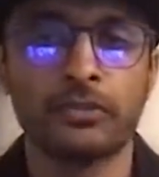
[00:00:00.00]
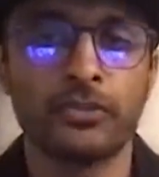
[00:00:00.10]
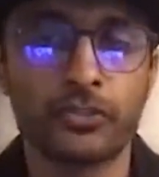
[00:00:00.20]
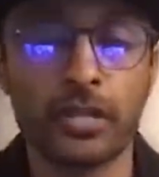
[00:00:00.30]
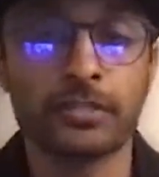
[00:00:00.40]

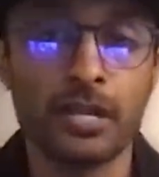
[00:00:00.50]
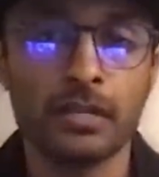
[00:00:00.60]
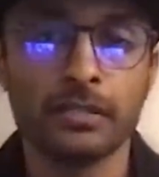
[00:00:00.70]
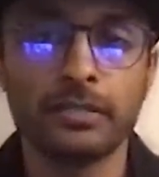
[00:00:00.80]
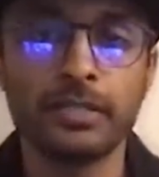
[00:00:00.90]
this just
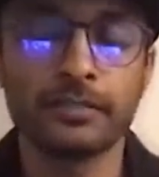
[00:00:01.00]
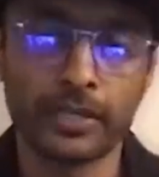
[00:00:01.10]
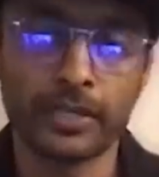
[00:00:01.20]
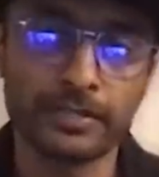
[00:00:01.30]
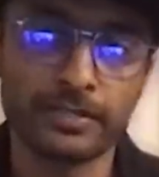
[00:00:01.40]
these are
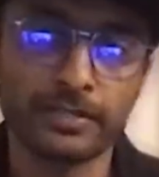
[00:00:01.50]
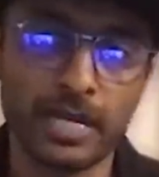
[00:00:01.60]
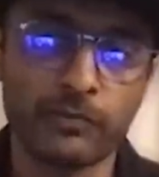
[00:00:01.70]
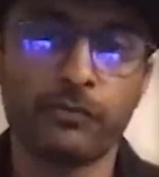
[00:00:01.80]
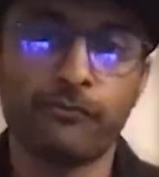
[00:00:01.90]
things
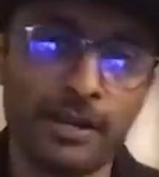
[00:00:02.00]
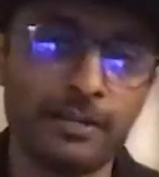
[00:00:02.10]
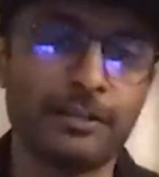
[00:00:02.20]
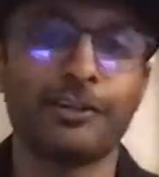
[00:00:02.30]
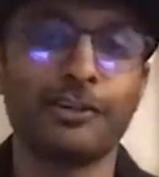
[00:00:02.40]
that we've
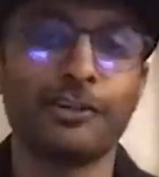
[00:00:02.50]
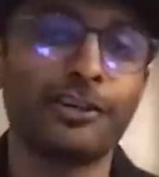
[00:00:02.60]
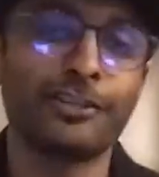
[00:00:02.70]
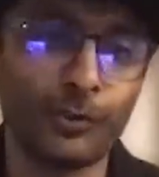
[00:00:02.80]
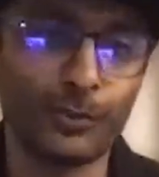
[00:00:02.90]
failed and
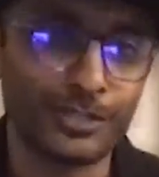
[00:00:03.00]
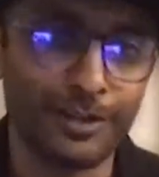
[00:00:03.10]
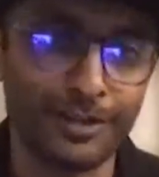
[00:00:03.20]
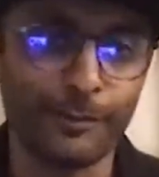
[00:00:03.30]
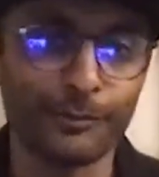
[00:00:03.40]
learned over
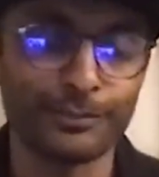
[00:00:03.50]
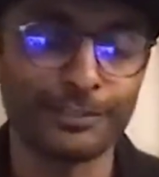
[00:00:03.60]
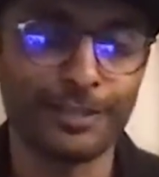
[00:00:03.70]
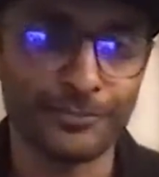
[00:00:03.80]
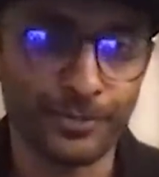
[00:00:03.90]
time over the
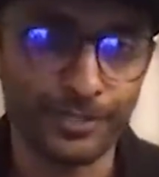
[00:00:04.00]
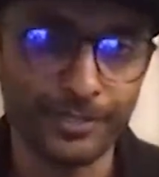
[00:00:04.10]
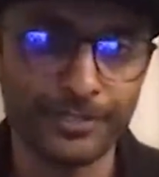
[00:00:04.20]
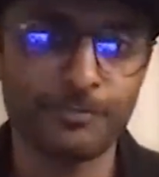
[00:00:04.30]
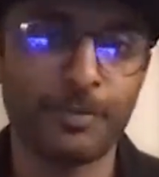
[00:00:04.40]
last three
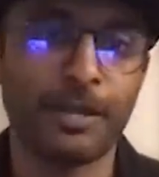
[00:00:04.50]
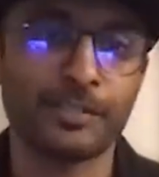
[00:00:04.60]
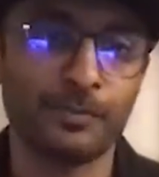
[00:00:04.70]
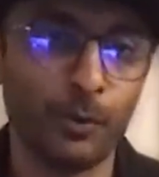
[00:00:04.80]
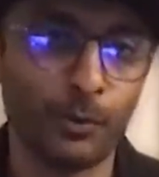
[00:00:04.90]
years by
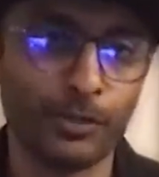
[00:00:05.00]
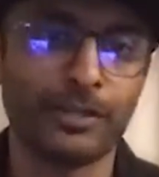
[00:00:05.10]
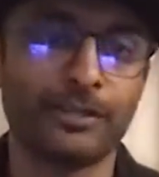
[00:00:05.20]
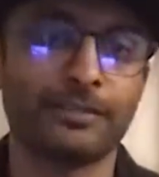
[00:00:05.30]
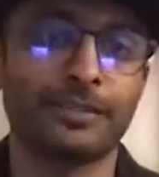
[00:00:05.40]

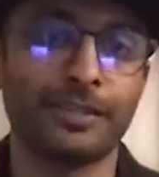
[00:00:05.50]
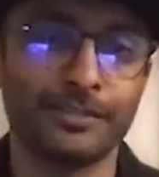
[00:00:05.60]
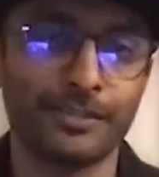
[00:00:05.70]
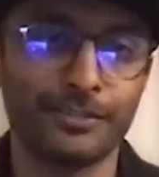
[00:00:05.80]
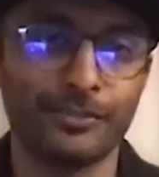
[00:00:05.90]
exporting
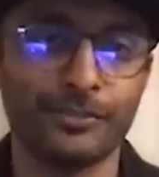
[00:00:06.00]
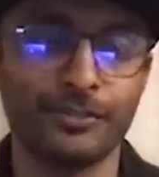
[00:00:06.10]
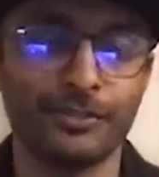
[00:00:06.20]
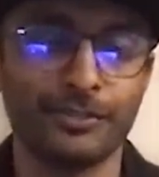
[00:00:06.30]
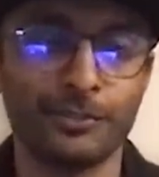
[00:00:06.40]
things into
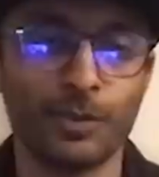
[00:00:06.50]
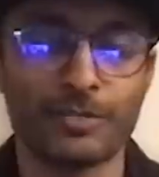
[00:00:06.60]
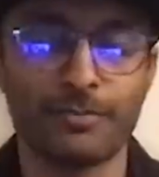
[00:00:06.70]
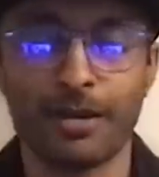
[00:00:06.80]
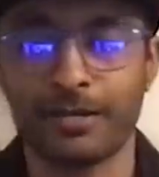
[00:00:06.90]
the
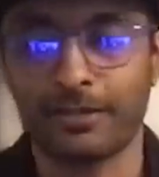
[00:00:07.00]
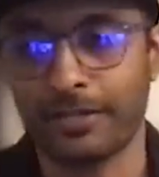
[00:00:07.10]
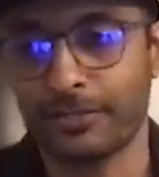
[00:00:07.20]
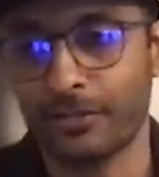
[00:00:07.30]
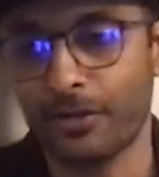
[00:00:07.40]
U.S. market,
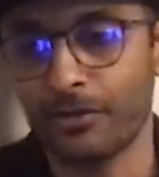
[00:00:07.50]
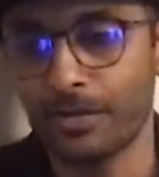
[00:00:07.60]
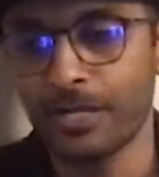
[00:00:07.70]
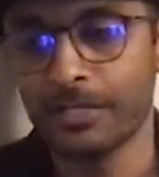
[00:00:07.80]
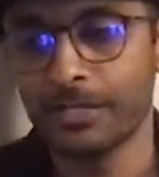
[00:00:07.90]
right?
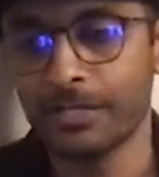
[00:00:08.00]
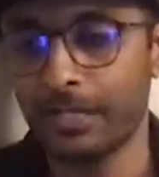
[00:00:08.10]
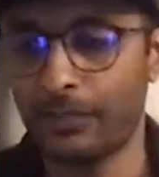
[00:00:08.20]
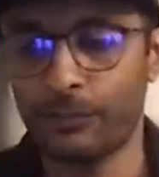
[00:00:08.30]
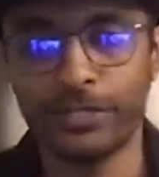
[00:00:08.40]
So
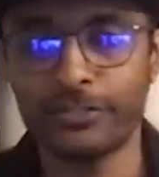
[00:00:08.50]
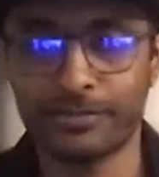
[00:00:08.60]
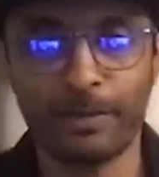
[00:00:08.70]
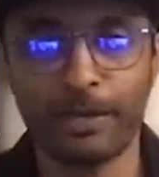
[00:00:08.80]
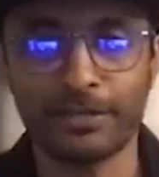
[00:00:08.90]
uh, we
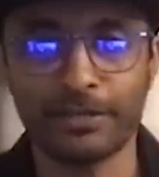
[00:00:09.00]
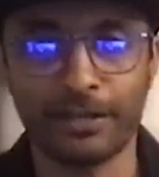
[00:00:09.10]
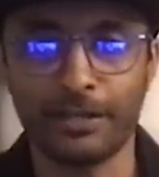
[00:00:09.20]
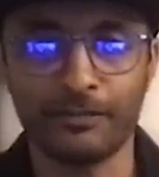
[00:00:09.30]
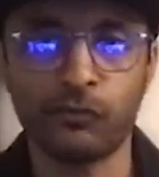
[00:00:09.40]
just
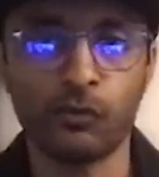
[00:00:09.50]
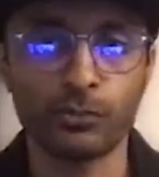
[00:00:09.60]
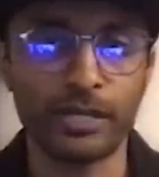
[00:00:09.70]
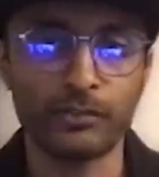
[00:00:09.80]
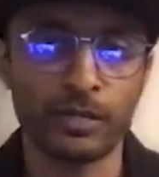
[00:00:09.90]
maintain four
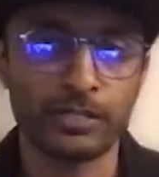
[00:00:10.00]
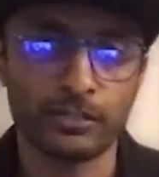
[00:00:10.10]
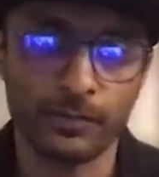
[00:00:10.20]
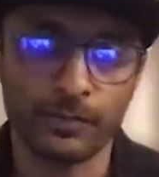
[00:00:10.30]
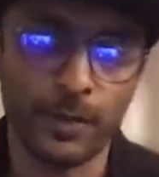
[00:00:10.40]
to eight
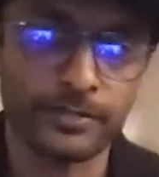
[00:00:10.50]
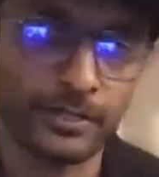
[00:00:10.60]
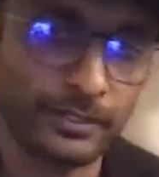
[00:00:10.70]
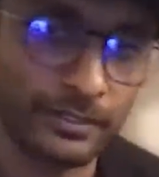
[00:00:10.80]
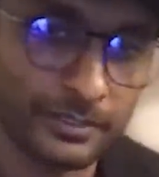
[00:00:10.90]
weeks of
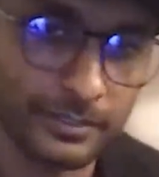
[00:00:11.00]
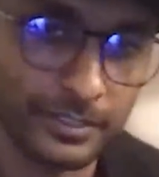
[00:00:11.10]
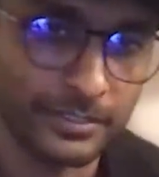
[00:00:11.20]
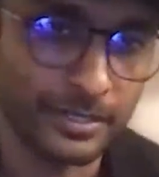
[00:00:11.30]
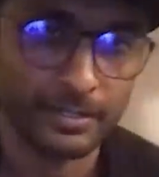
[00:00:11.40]
inventory
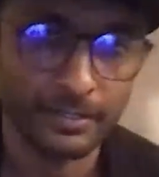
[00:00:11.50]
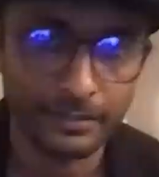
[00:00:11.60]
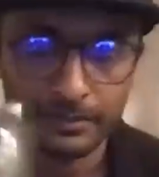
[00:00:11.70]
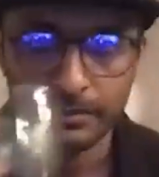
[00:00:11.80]
these days.